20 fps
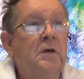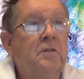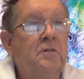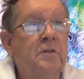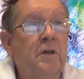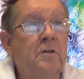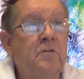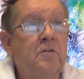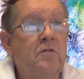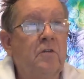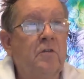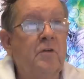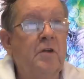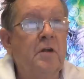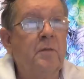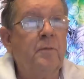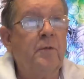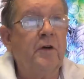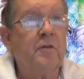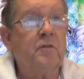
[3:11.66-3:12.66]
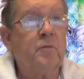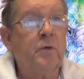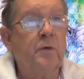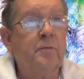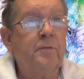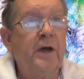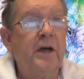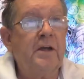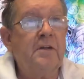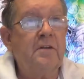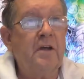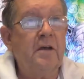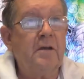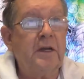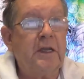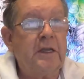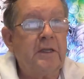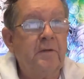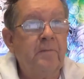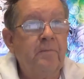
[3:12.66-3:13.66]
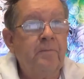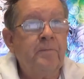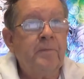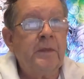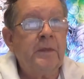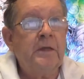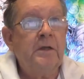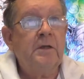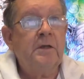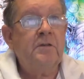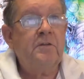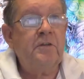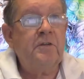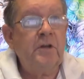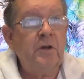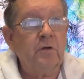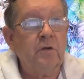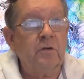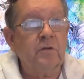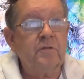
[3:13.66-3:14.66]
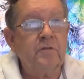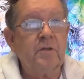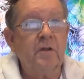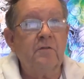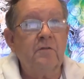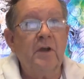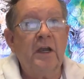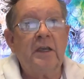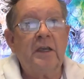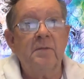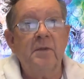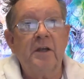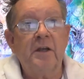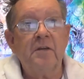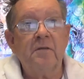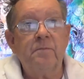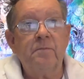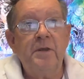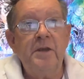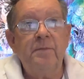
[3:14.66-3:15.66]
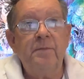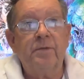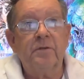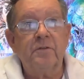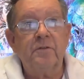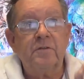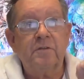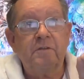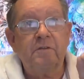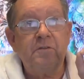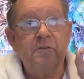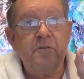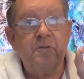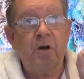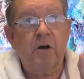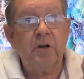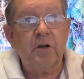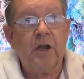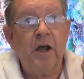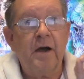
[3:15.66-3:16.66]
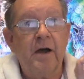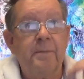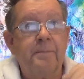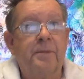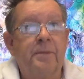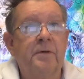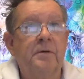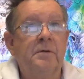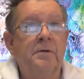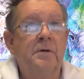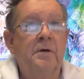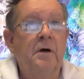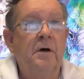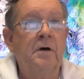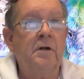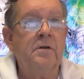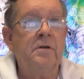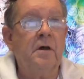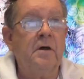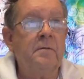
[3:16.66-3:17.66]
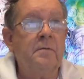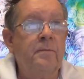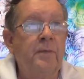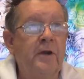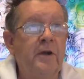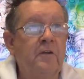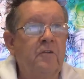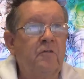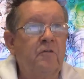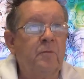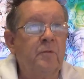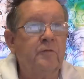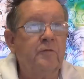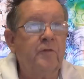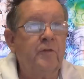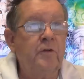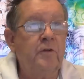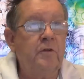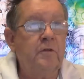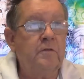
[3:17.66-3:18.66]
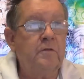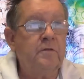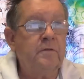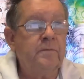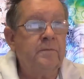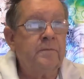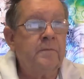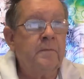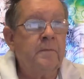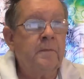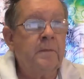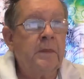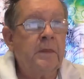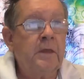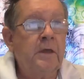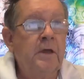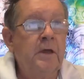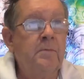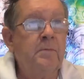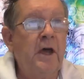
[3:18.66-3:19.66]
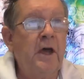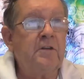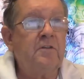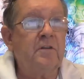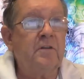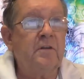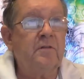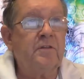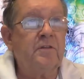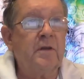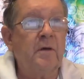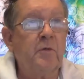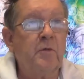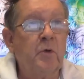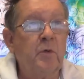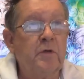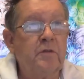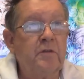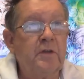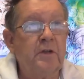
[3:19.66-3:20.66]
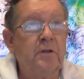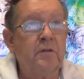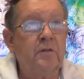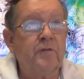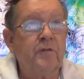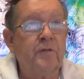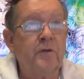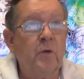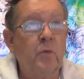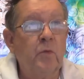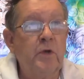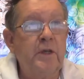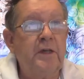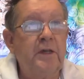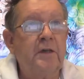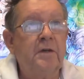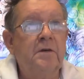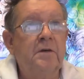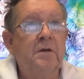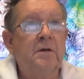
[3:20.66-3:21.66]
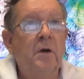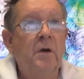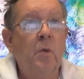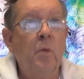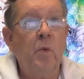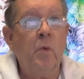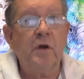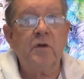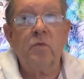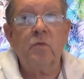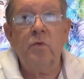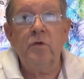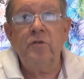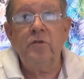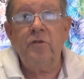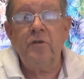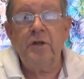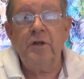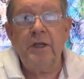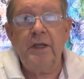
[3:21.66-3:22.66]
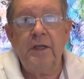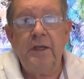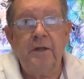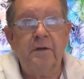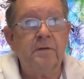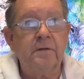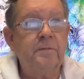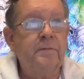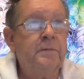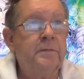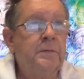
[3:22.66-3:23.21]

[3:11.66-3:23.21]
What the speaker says: so during a possible pandemic. She also recommended people stock up on non-perishable foods. Imagine if someone was ill for a week, what would you need?